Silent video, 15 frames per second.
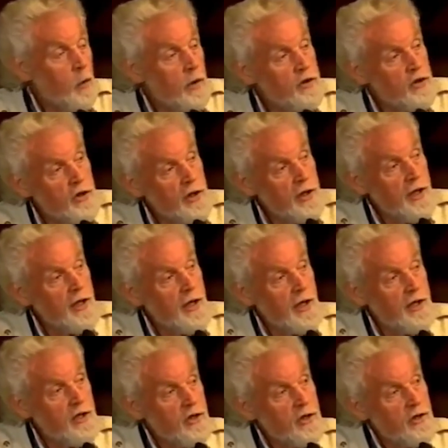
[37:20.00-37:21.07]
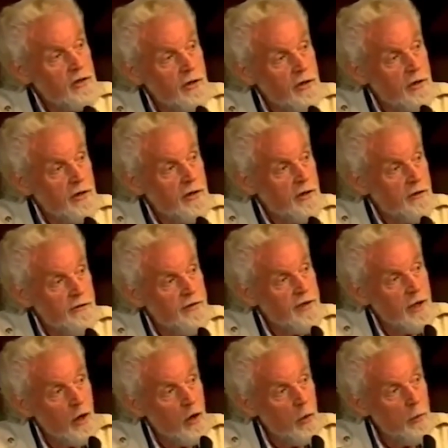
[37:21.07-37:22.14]
What she did, she took the
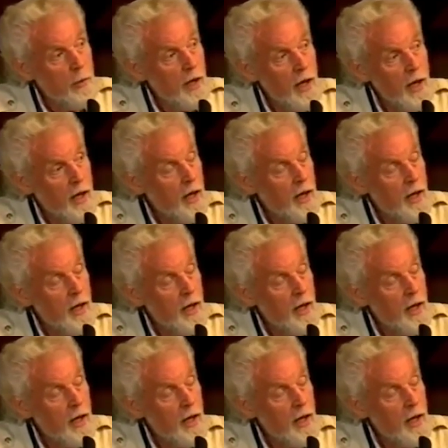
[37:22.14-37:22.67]
film,